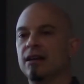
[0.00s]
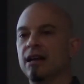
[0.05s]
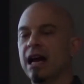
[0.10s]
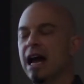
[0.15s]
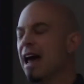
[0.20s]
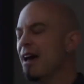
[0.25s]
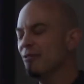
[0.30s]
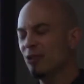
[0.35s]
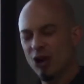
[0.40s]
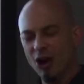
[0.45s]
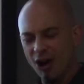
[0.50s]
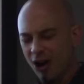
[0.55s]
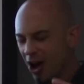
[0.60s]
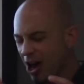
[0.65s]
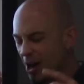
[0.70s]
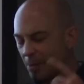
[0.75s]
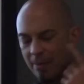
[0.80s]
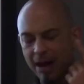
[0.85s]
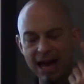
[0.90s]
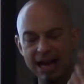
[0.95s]
I have an
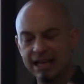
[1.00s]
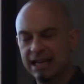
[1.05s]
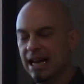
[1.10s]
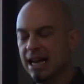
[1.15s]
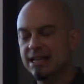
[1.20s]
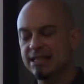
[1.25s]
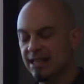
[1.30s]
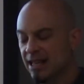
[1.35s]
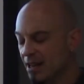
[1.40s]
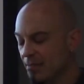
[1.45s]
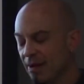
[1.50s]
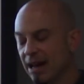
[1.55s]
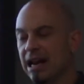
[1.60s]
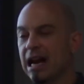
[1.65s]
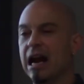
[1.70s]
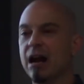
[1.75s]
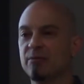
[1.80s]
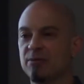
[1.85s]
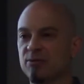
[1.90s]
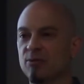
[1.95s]
automatic idea about
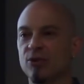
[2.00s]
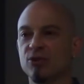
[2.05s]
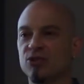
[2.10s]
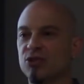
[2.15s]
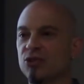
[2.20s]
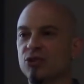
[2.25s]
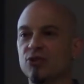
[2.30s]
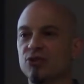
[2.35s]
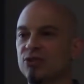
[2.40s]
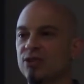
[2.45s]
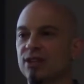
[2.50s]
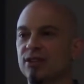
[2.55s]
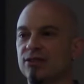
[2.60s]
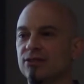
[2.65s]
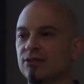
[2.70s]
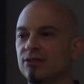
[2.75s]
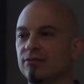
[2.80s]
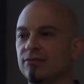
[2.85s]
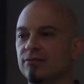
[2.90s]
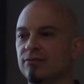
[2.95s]
how I'm supposed to use
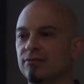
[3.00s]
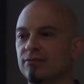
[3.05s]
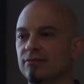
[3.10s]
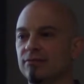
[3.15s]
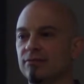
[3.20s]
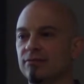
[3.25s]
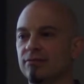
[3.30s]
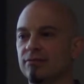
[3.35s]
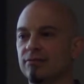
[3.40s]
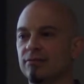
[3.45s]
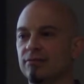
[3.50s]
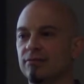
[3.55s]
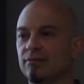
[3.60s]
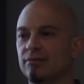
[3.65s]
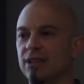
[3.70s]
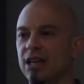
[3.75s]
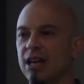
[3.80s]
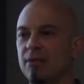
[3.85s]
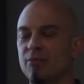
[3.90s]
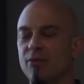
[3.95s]
this.
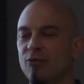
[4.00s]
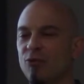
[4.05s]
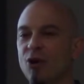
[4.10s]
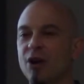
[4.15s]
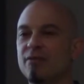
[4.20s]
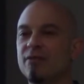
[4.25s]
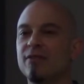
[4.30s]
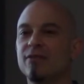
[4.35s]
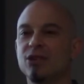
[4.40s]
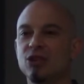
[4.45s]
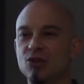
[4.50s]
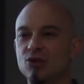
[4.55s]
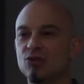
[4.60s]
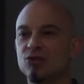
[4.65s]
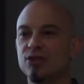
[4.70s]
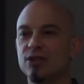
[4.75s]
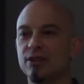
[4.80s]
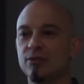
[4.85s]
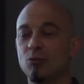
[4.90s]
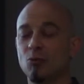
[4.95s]
Okay? Before I've even
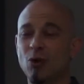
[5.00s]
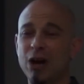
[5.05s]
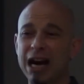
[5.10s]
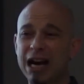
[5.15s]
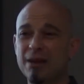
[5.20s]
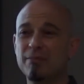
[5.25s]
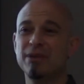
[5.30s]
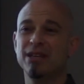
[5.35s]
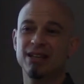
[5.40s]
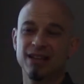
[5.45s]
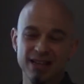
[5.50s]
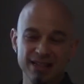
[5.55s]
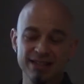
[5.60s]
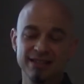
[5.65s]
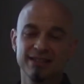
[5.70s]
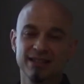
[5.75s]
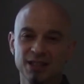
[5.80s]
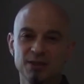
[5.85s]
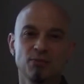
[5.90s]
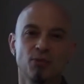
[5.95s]
used it. Why? Because
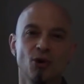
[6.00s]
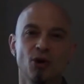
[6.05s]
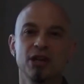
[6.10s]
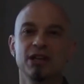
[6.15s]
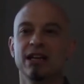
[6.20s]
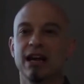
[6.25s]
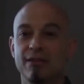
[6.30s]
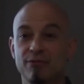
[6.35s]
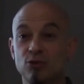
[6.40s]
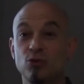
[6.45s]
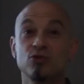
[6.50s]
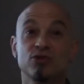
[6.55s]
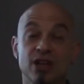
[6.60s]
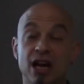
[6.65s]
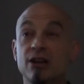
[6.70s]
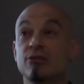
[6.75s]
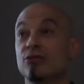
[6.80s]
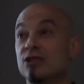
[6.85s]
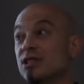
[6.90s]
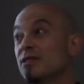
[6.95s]
at this point I've used
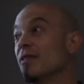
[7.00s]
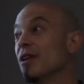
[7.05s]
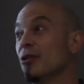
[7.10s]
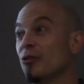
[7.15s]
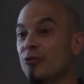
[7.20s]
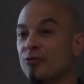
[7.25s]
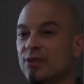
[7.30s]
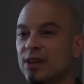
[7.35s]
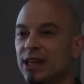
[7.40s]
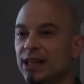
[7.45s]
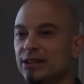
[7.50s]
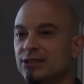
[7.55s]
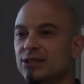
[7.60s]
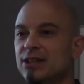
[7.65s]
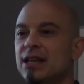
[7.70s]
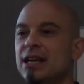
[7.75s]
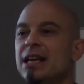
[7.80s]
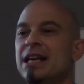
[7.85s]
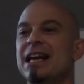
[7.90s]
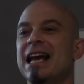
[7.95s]
hundreds of other things
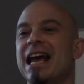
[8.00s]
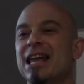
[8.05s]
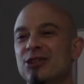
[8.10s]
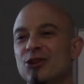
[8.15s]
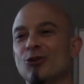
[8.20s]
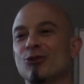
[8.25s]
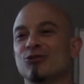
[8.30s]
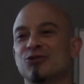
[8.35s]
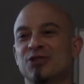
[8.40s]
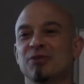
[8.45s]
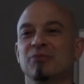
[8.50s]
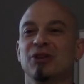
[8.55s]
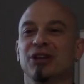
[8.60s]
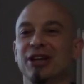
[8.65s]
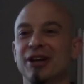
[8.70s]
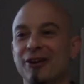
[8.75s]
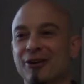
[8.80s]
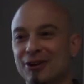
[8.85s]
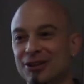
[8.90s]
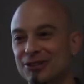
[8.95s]
and there are
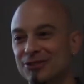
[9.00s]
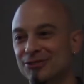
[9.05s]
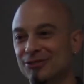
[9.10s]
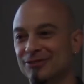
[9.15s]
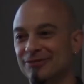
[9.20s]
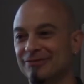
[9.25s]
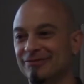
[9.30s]
similarities.